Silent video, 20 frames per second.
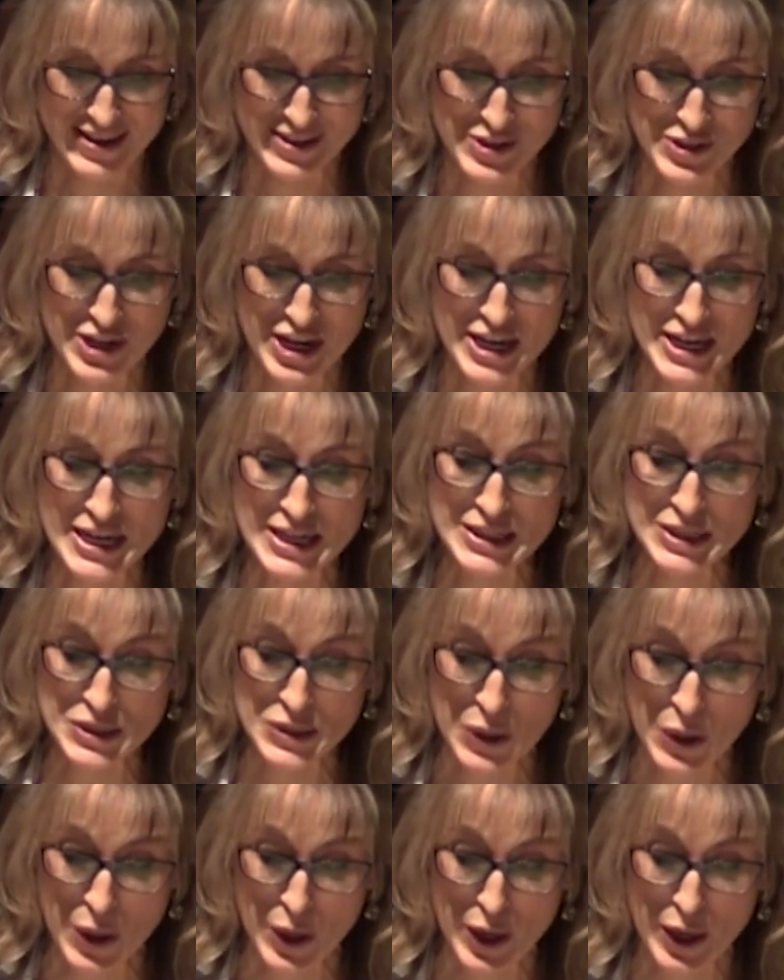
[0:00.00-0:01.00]
is taking the
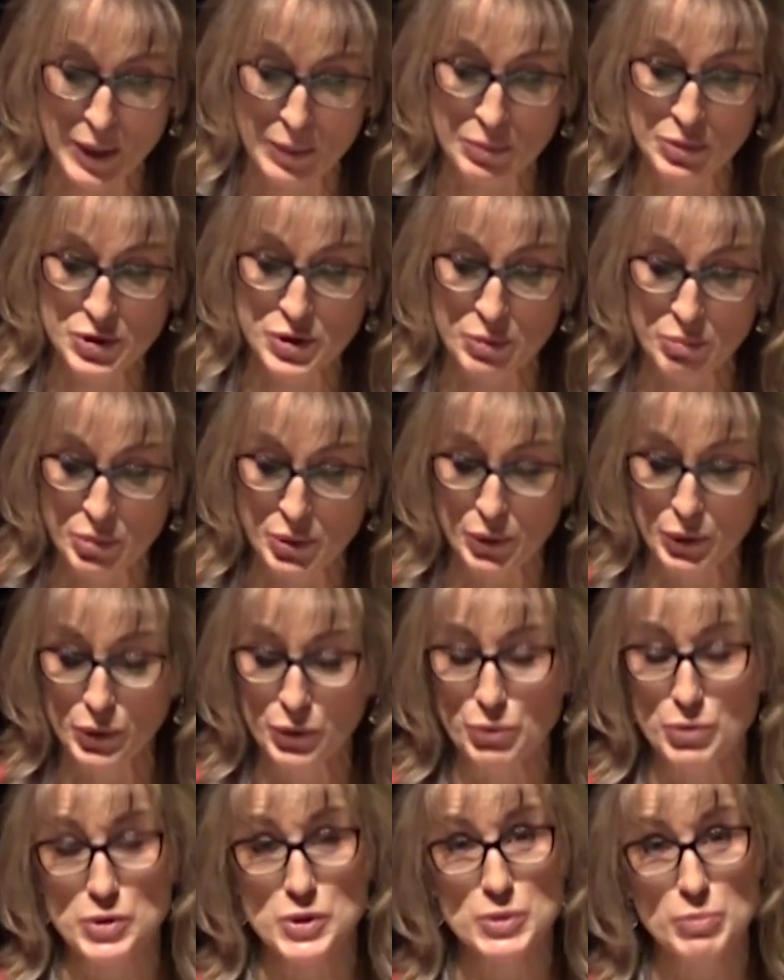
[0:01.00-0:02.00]
time to
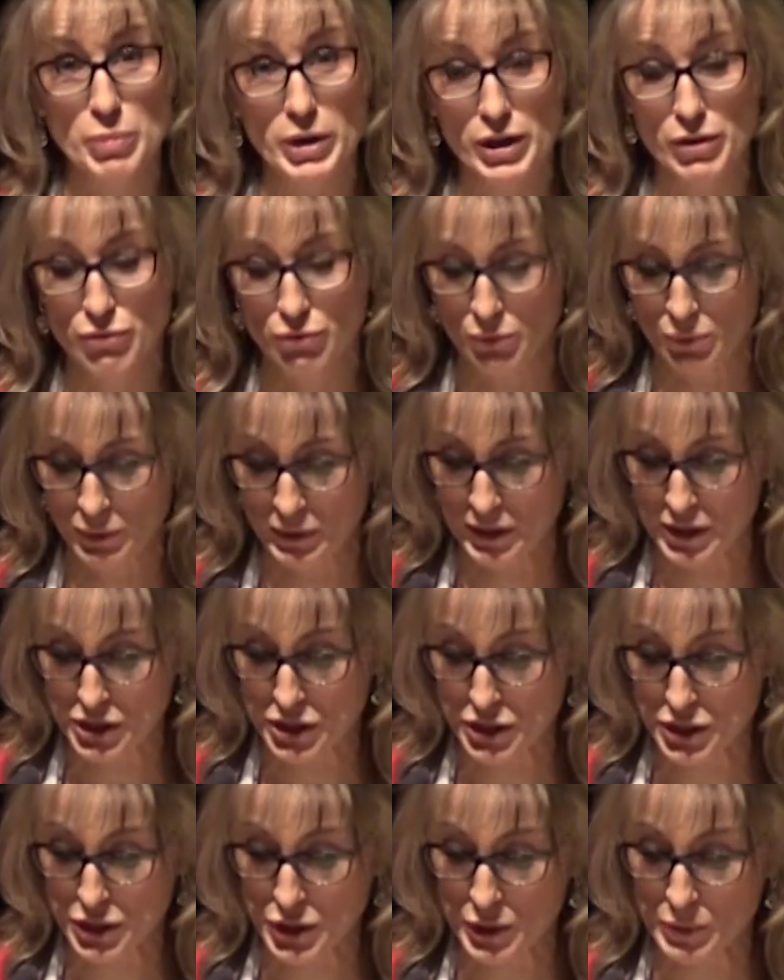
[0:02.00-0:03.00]
build respectful
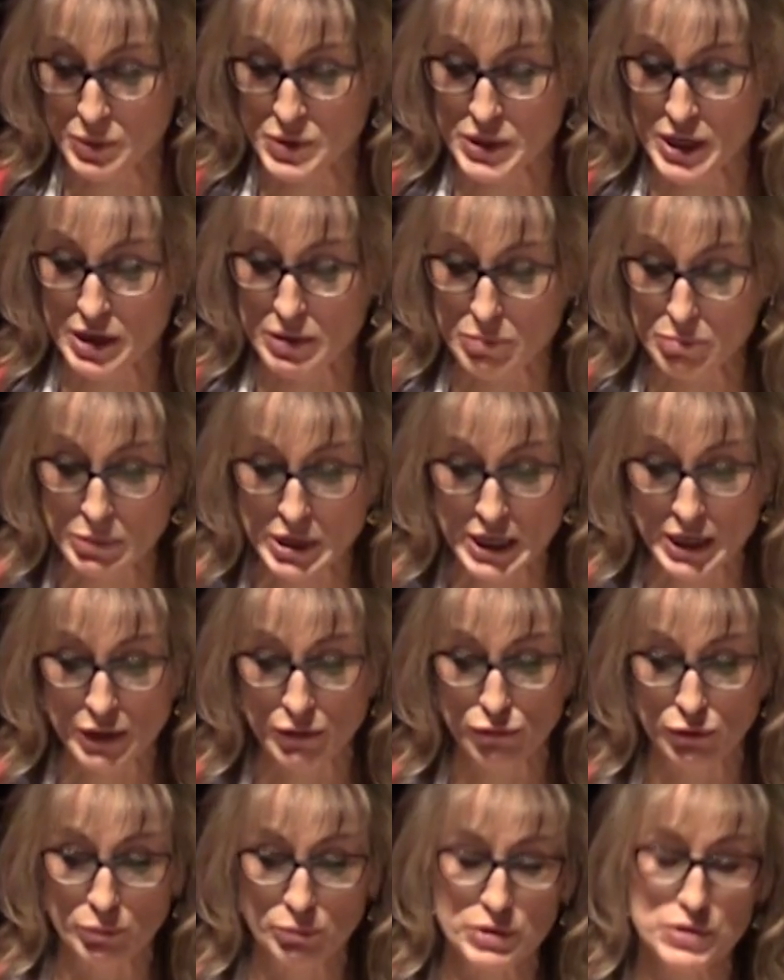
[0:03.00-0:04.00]
relationships and
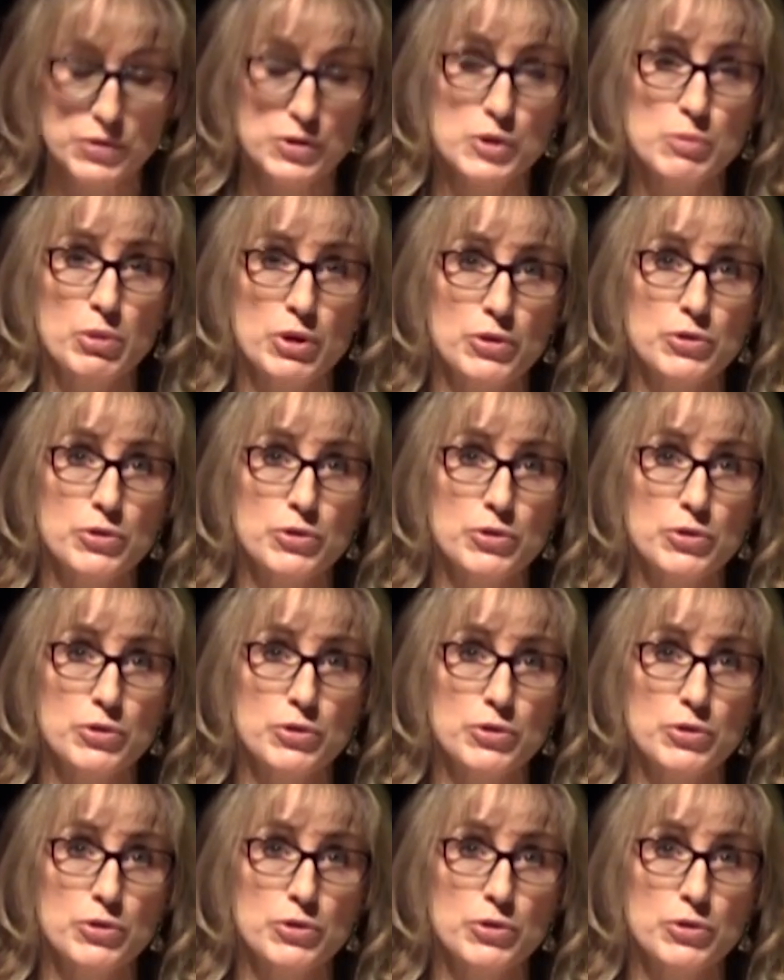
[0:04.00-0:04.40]
meaningful business